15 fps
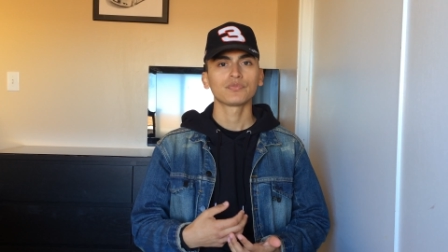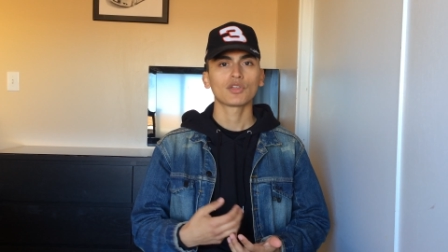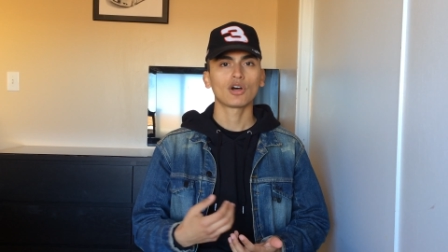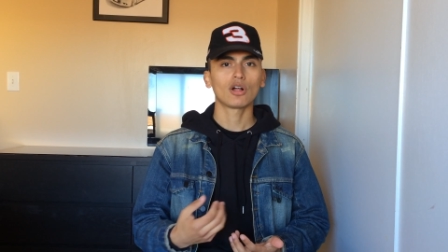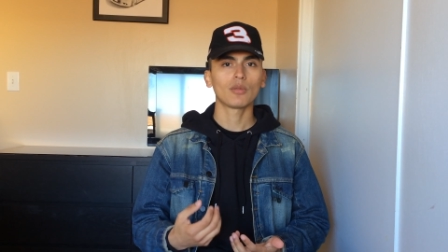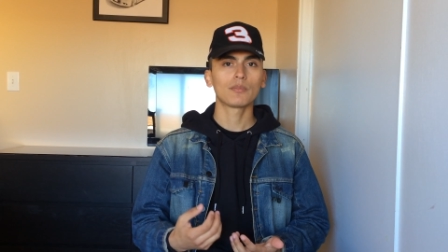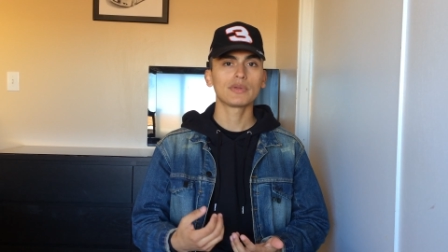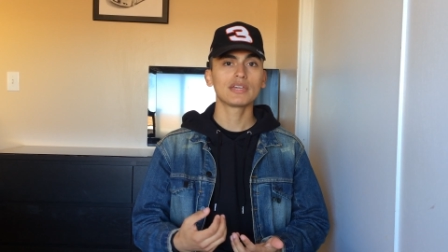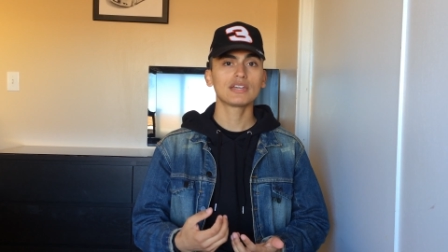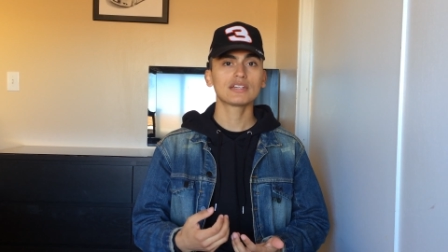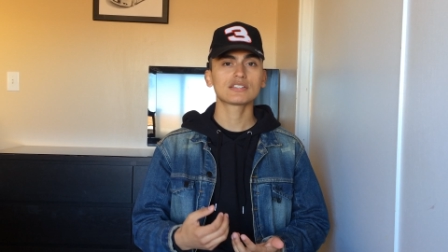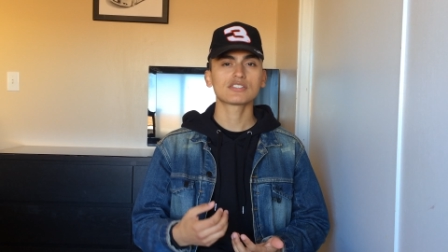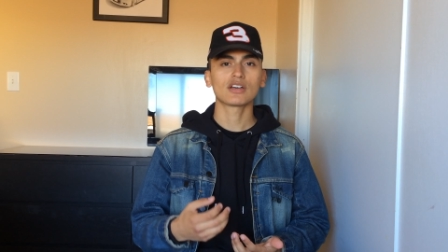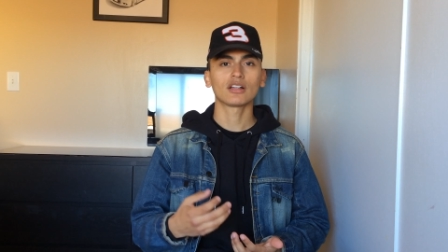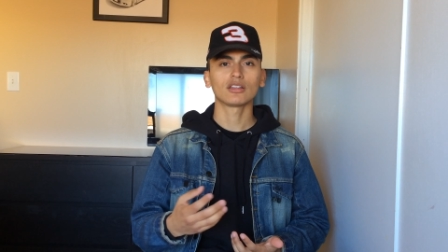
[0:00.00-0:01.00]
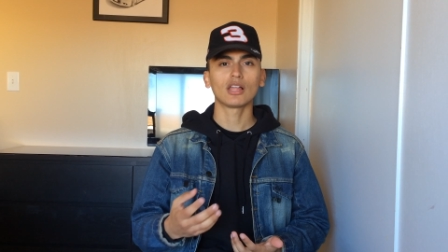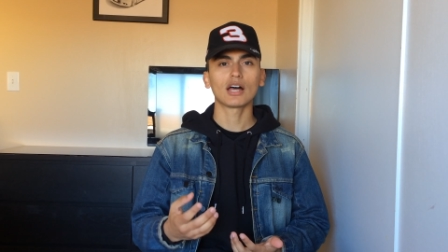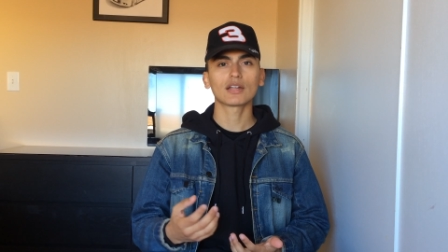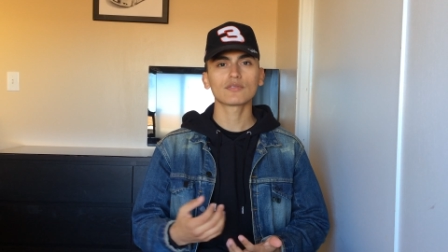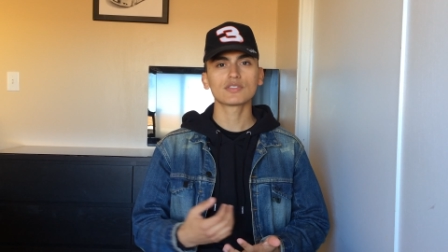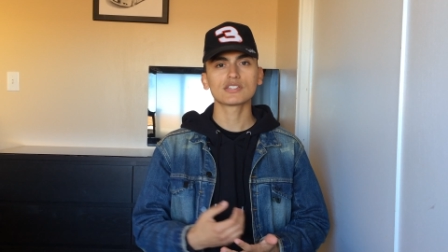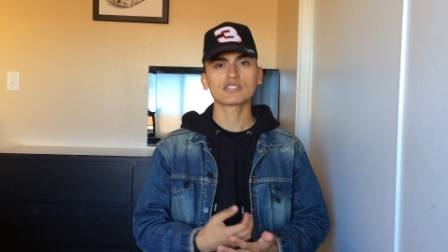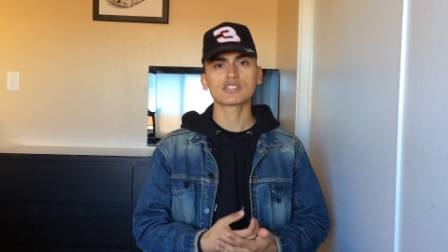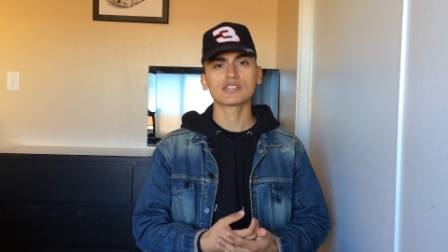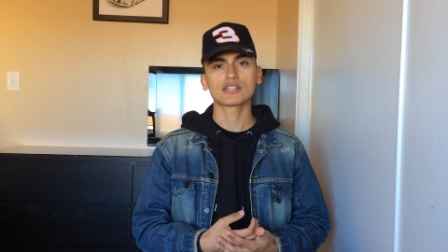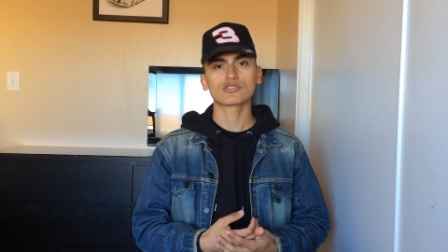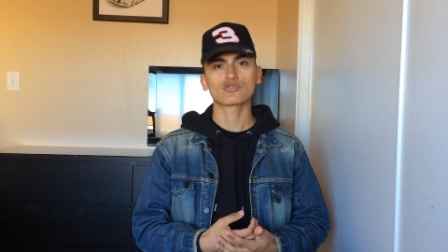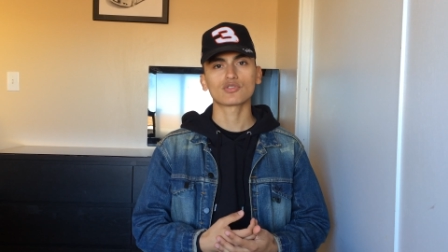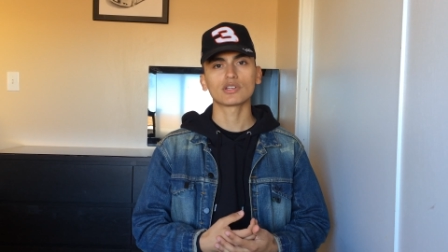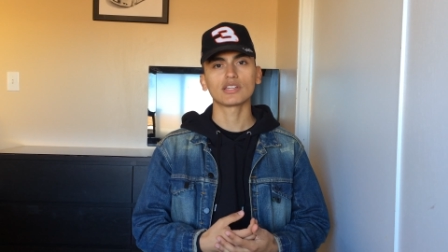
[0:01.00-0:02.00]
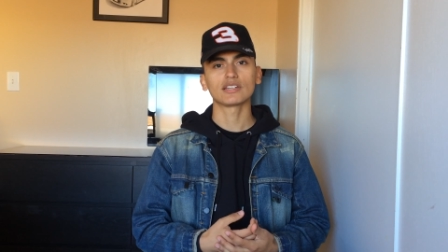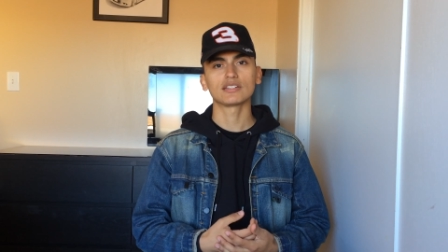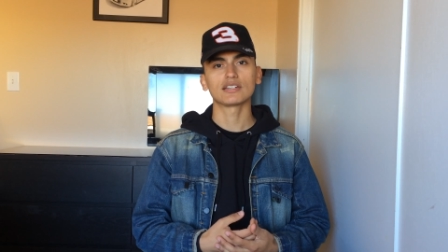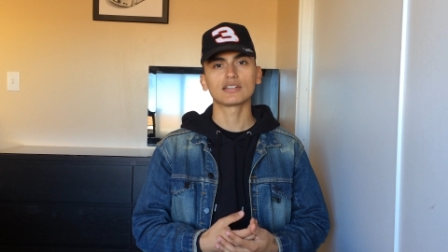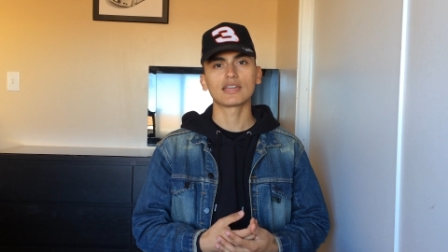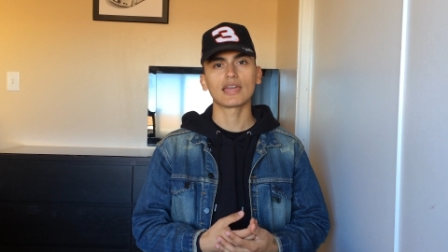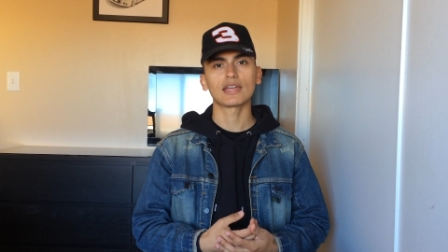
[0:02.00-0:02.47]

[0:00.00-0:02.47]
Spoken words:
Albeit a lot of these things really did